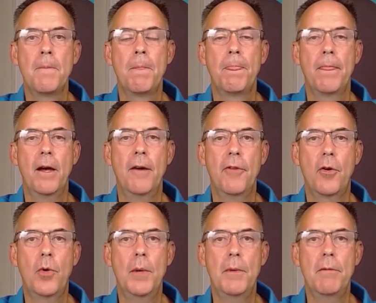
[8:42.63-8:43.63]
of
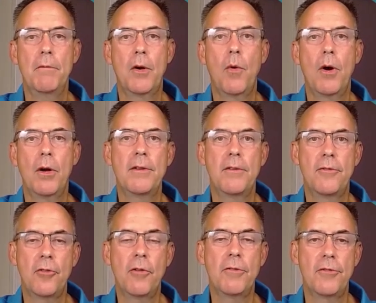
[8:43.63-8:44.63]
equipment requiring
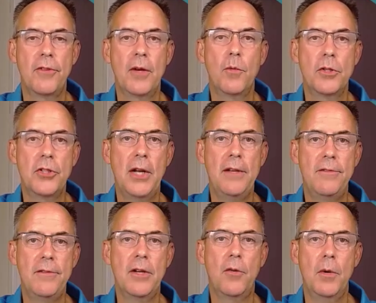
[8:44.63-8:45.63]
servicing, which AC
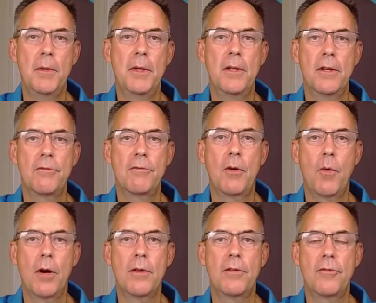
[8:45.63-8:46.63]
equipment does require
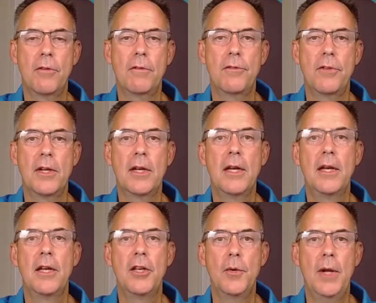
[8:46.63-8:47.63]
the servicing,
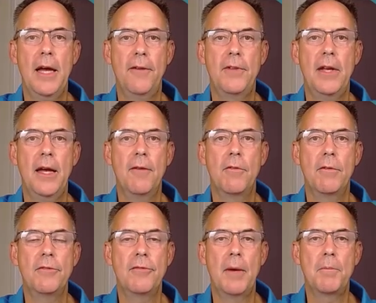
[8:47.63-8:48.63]
you'd have to have a
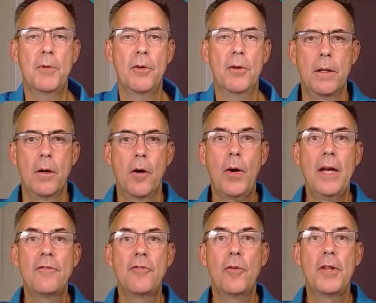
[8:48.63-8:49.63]
receptacle. Okay,
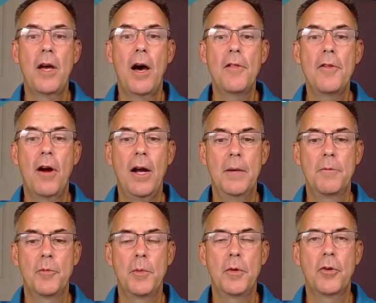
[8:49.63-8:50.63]
so the other items
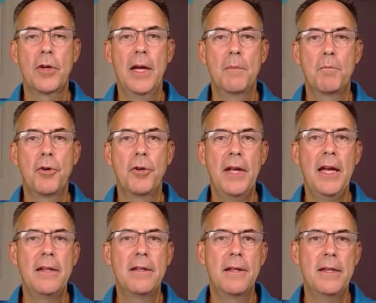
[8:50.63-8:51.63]
we look at pertain
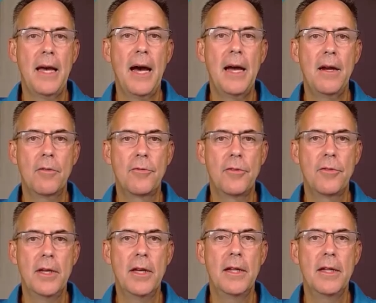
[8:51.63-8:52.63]
to the
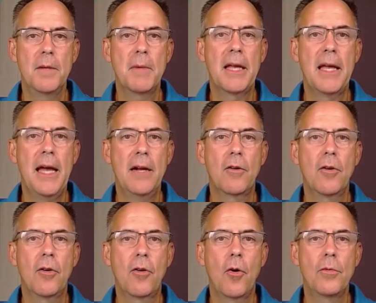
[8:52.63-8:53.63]
IRC in the mechanical
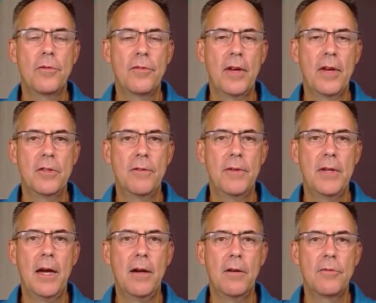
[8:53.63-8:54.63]
code section of the
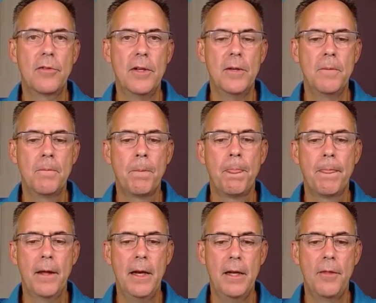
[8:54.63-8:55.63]
IRC.
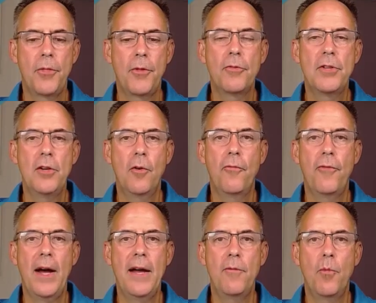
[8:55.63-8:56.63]
And in
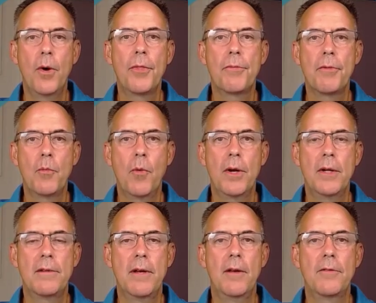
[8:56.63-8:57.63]
1305.131, it
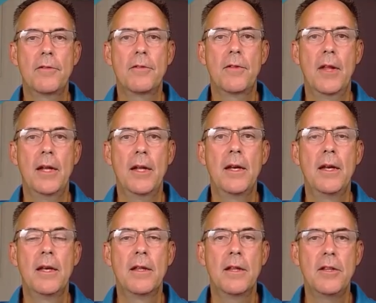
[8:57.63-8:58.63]
tells us that
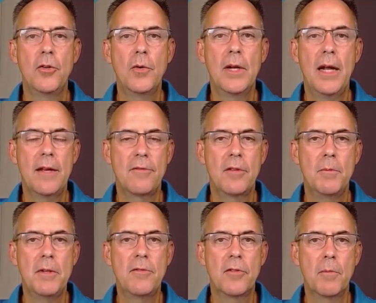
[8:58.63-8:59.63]
the unit has to be
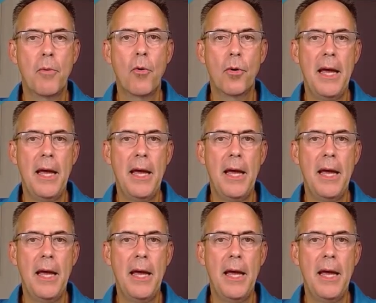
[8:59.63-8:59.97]
supported,